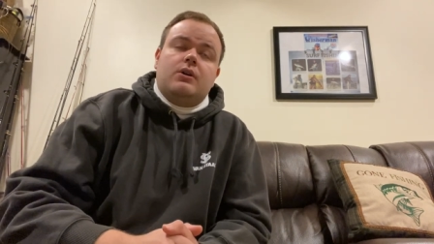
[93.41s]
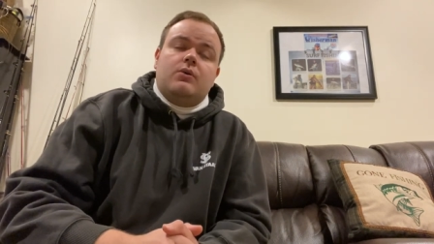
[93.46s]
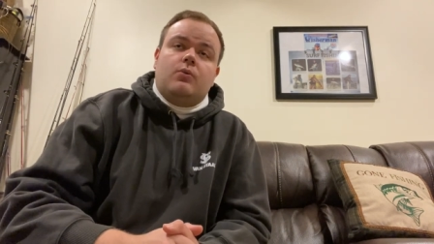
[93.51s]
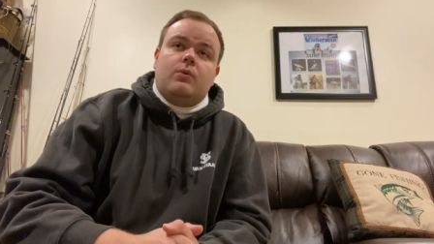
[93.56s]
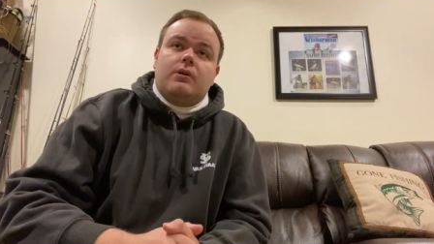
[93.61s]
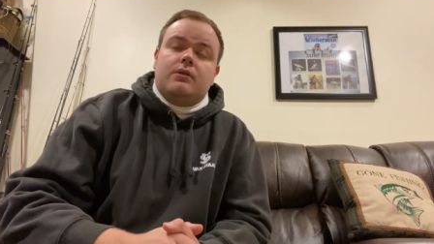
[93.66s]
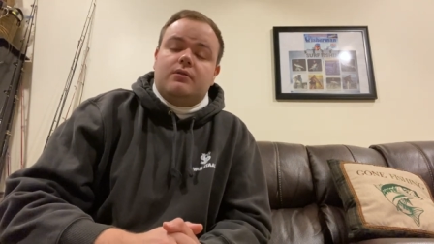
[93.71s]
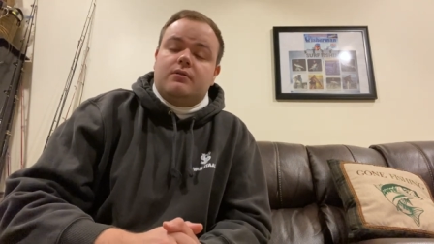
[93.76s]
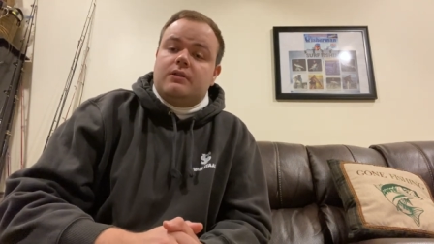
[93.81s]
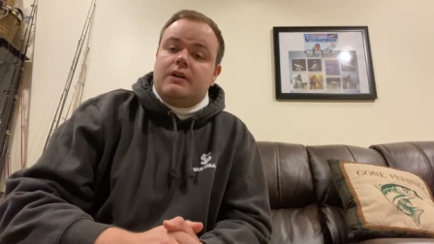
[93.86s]

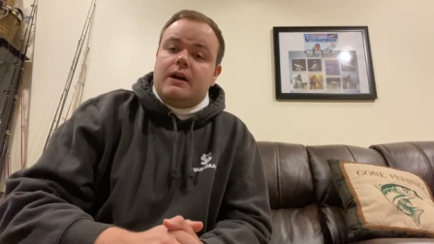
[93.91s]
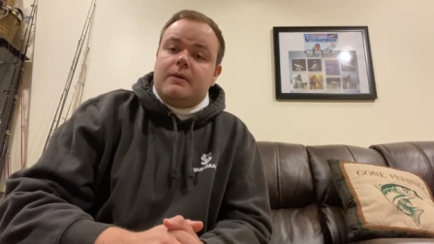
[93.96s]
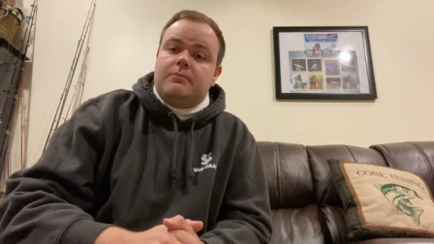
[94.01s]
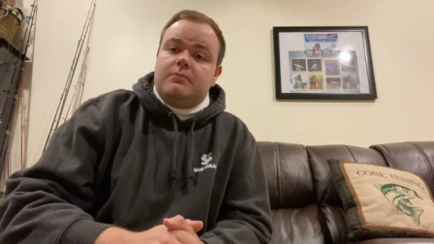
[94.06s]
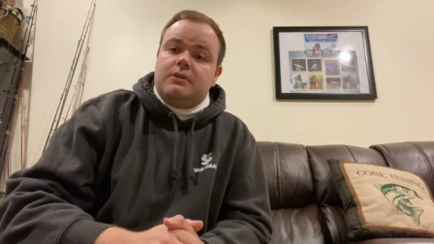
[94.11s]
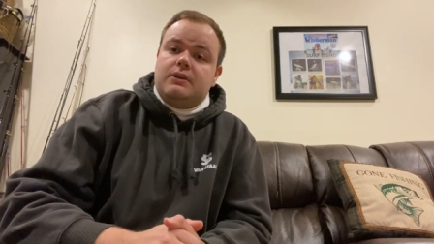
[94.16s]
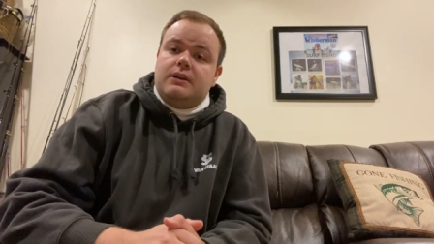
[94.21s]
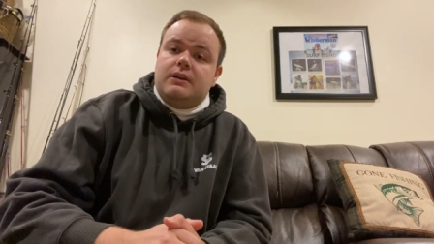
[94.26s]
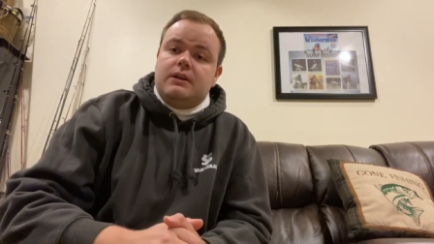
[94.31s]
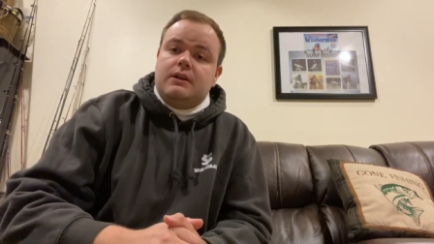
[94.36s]
whether that
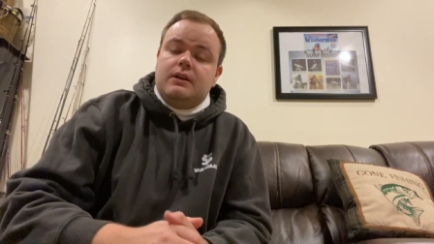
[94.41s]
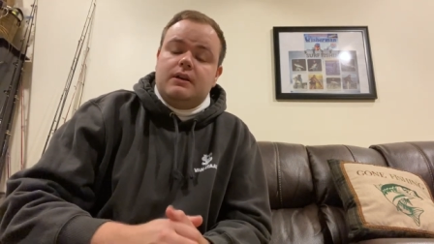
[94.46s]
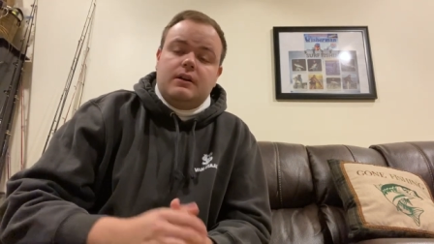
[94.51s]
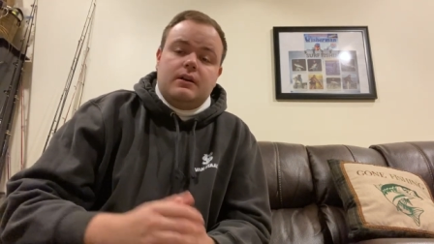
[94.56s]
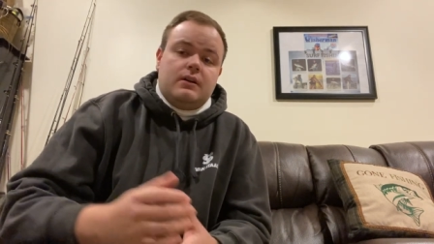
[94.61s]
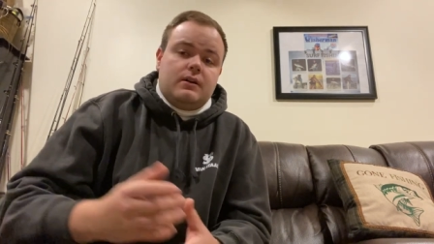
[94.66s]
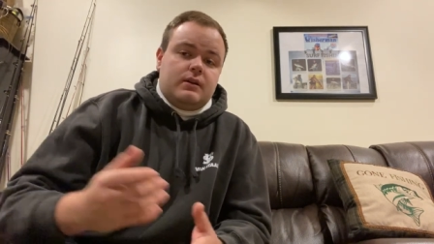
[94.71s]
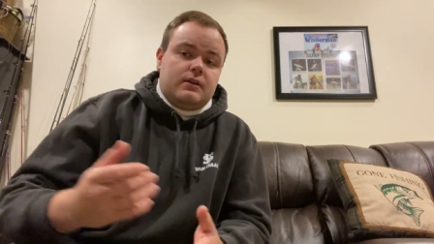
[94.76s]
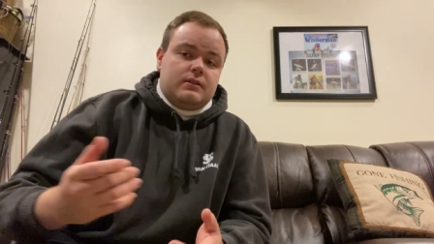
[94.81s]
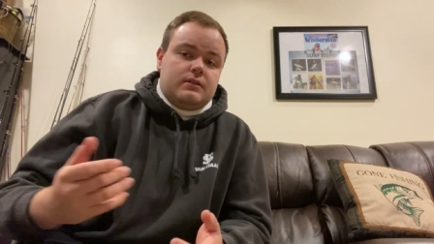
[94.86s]
be
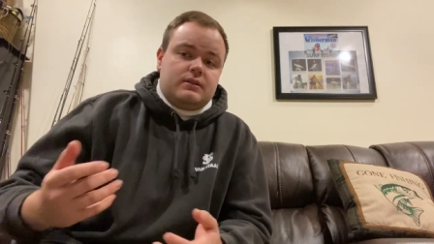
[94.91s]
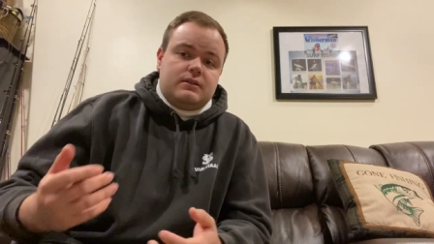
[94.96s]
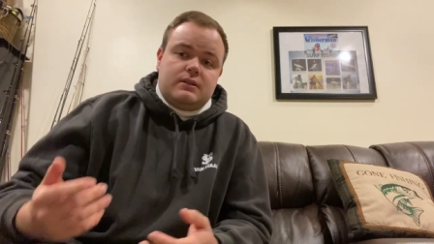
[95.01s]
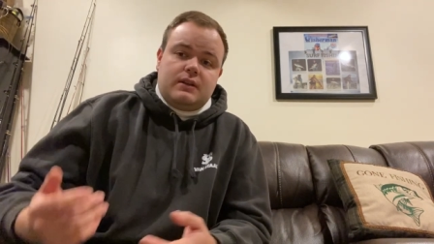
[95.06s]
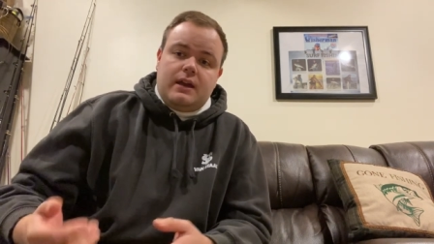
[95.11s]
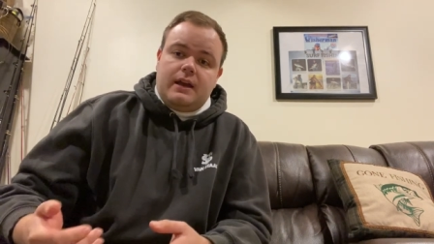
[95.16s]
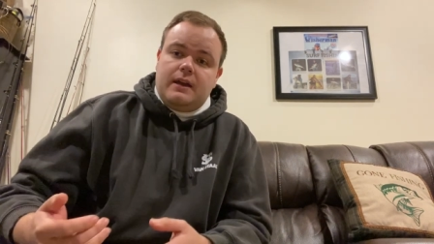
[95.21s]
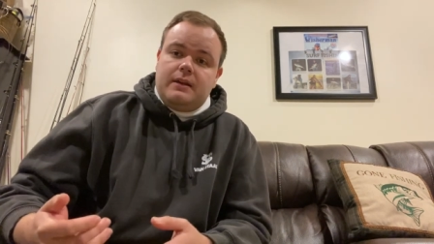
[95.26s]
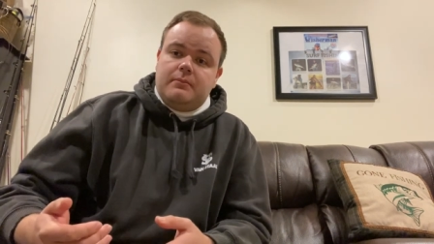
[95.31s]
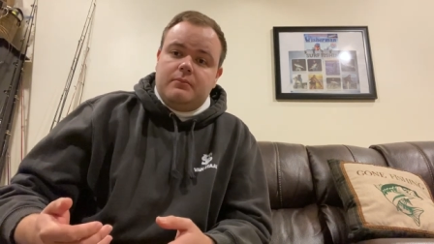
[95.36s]
a
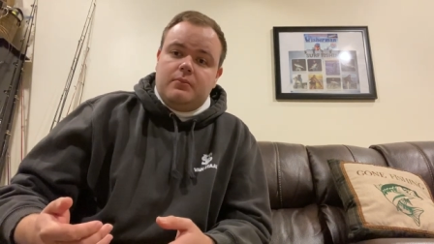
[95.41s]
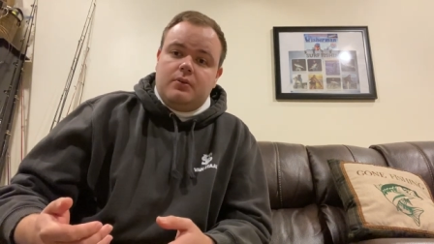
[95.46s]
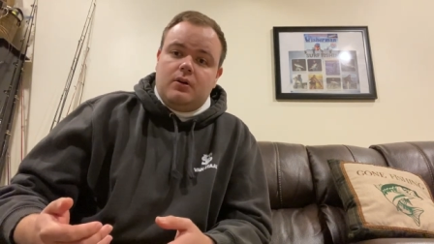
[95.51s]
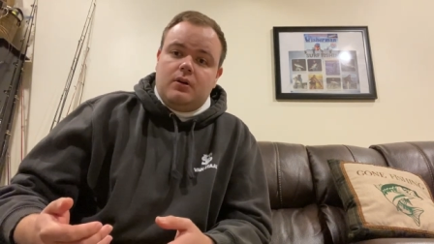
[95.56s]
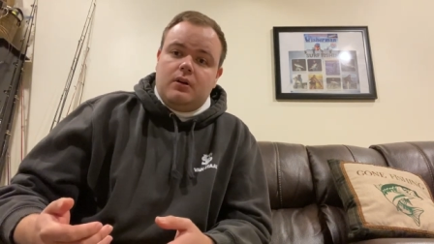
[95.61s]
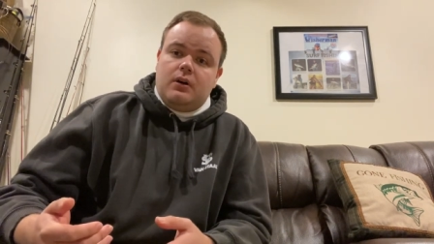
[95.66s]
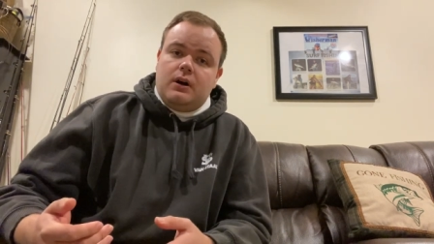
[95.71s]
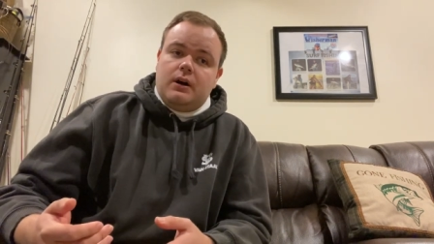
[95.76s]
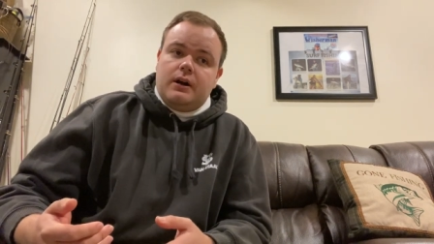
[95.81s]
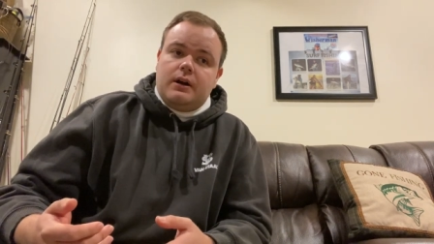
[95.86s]

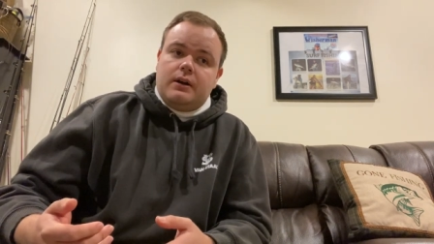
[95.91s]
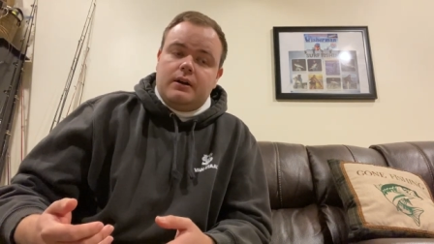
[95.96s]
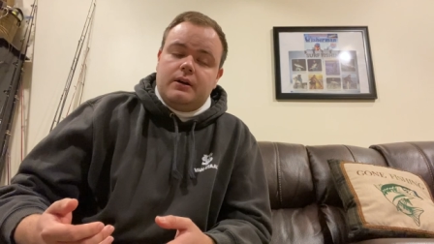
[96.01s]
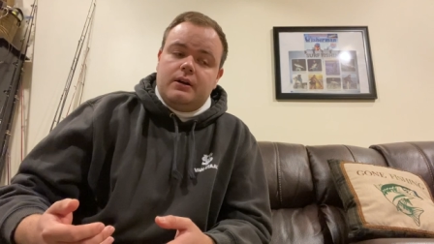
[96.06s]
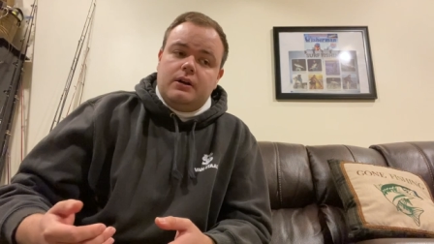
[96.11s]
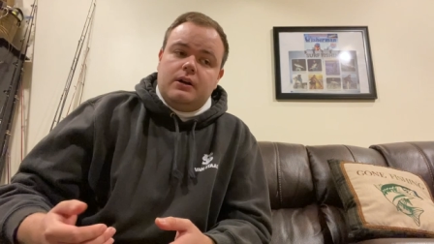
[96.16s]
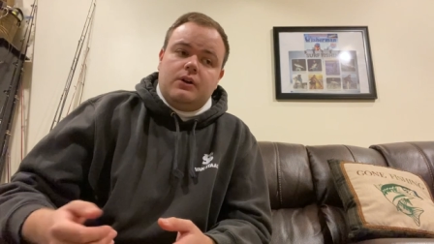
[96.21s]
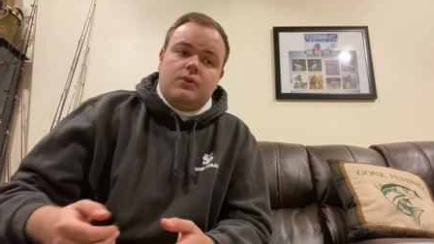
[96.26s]
sandbar,